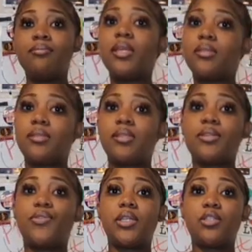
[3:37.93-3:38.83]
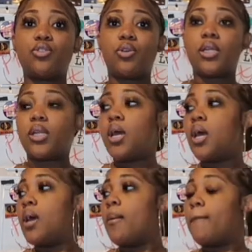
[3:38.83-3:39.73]
is a 6 for this joint.
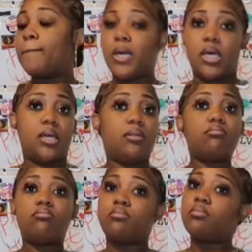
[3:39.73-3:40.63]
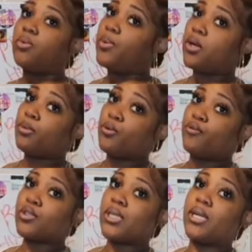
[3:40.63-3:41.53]
But we gonna move
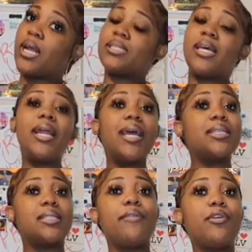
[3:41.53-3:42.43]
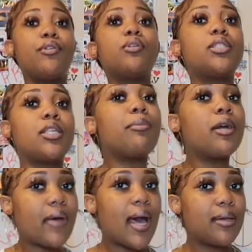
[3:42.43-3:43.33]
on to the next. It is giving real
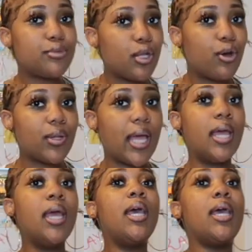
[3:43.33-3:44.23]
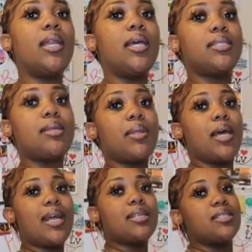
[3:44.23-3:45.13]
summer vibes, though. Like, it is. I'm
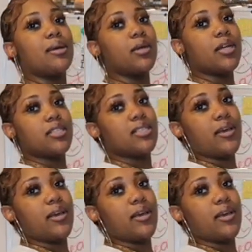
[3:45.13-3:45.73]
not summer. It's